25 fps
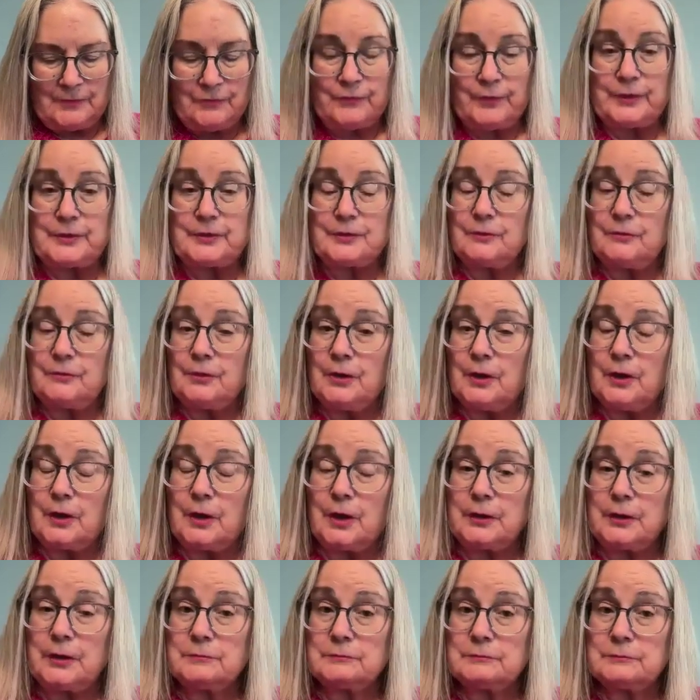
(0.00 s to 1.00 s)
If we do
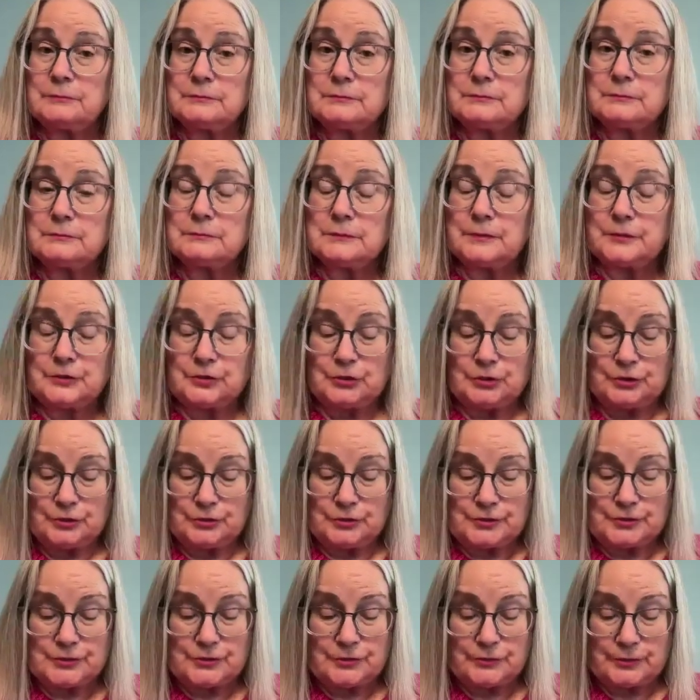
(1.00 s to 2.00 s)
not
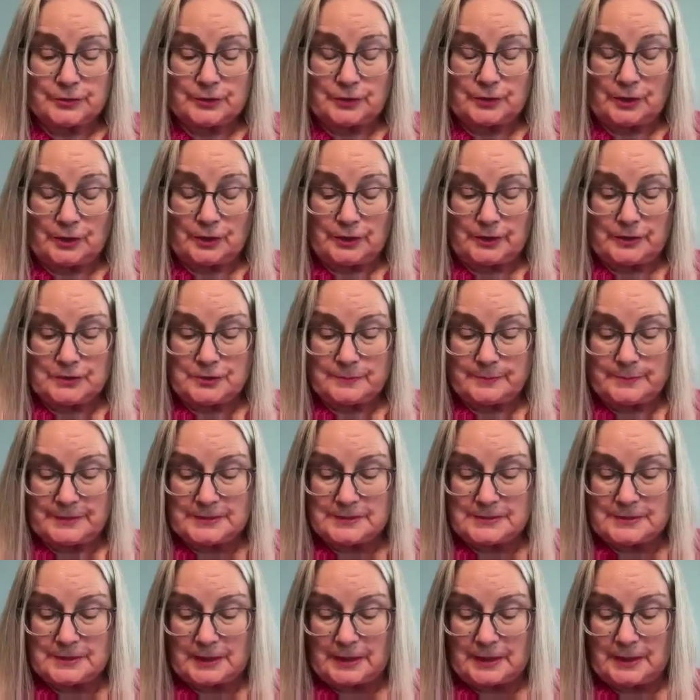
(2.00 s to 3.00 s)
choose to acknowledge a
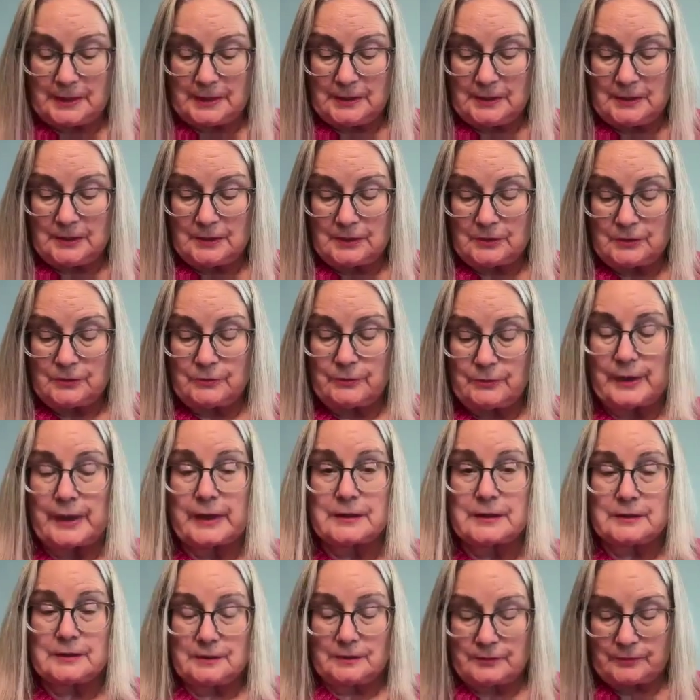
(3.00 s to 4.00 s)
mistake,
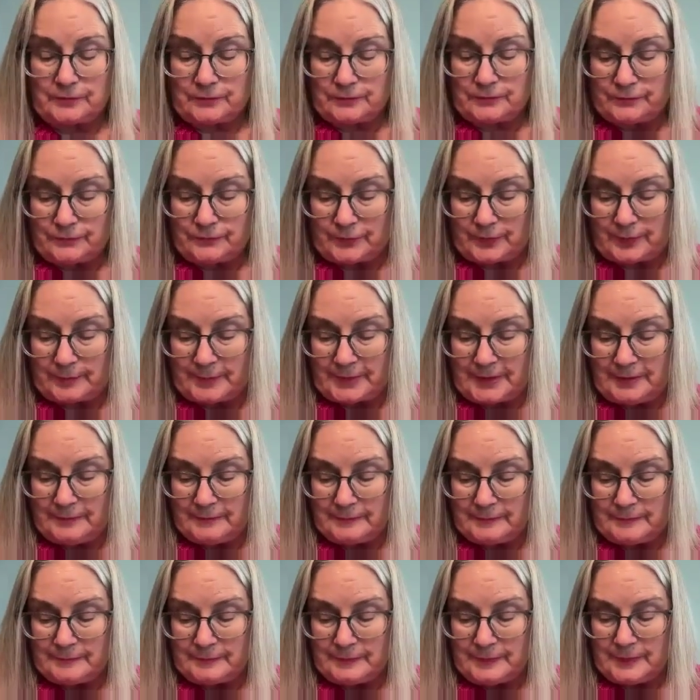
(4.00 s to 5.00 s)
correct and learn from
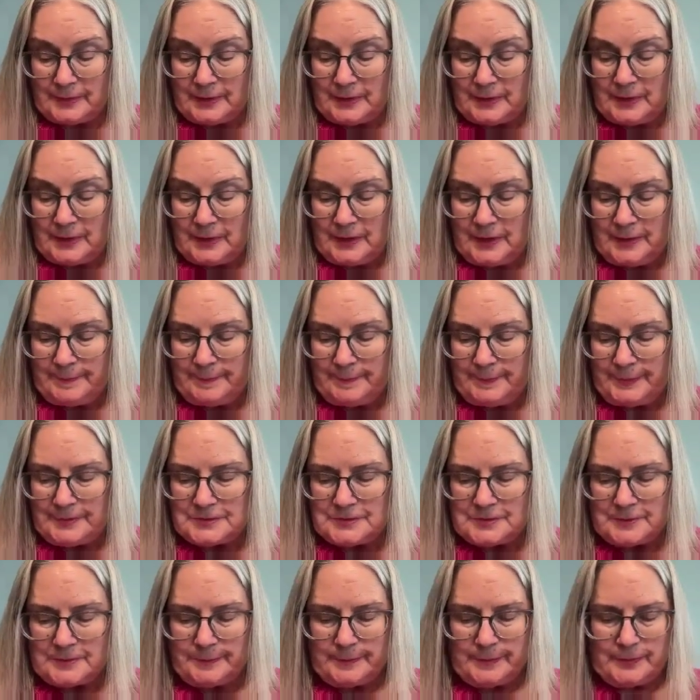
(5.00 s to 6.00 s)
it, it
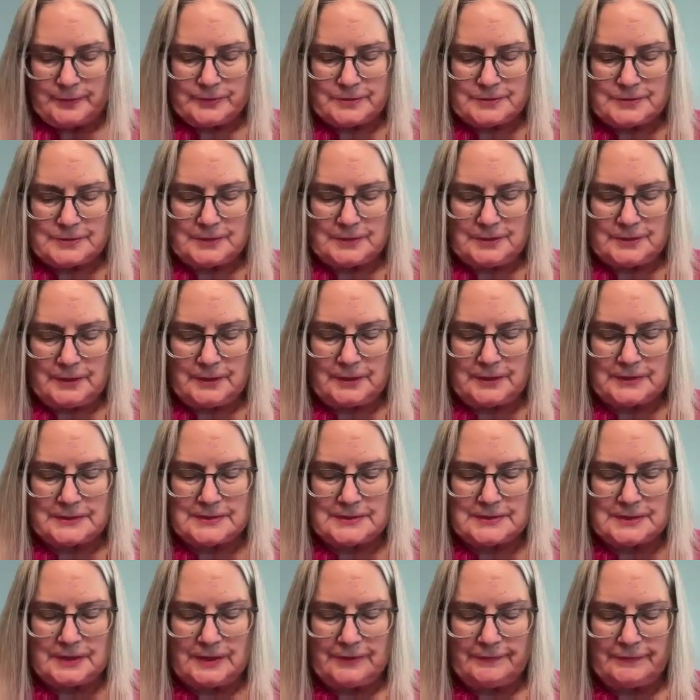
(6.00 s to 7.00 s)
puts a person on a
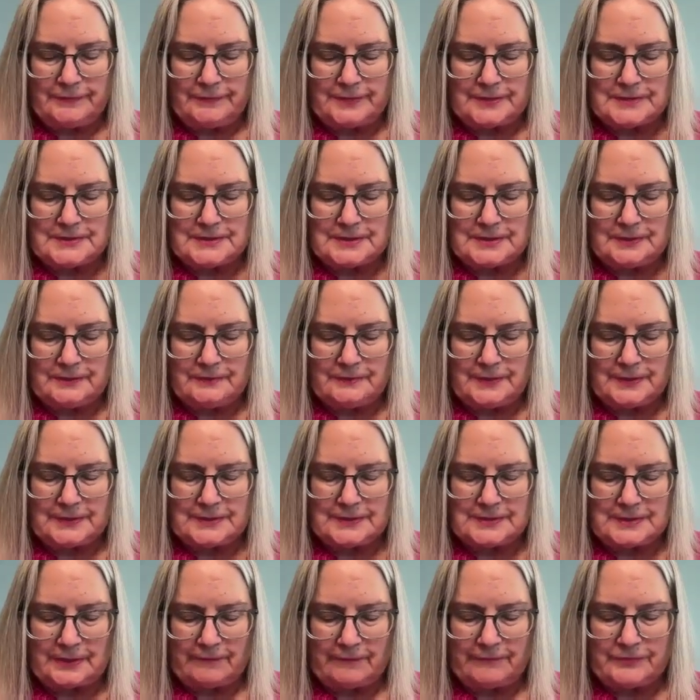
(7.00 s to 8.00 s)

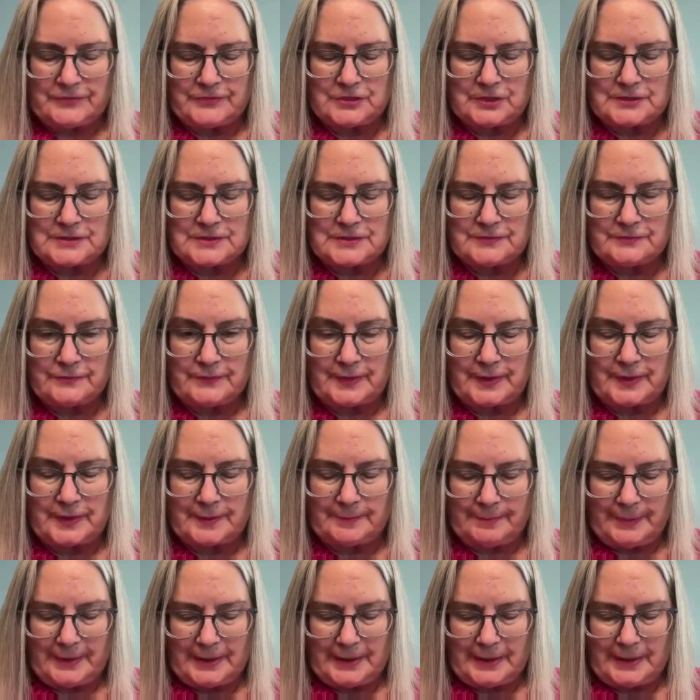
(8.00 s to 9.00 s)
self-deceiving,
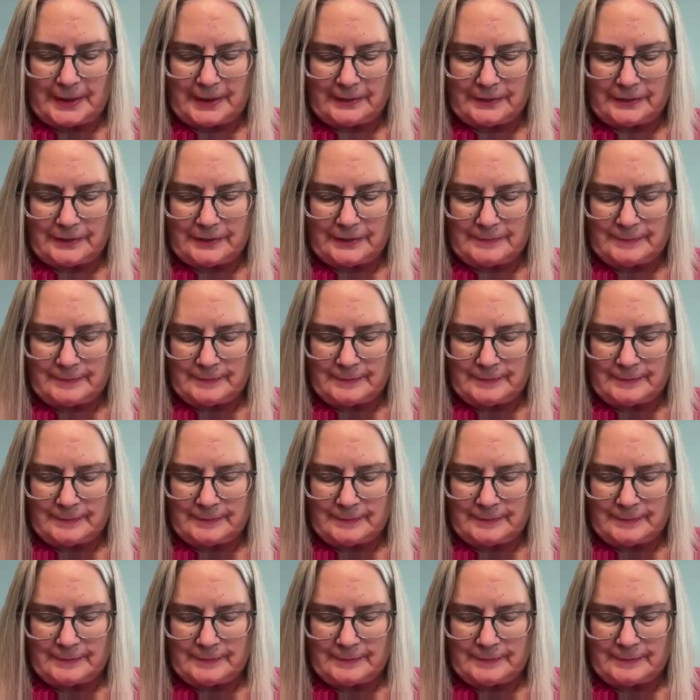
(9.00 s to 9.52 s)
self-justifying path,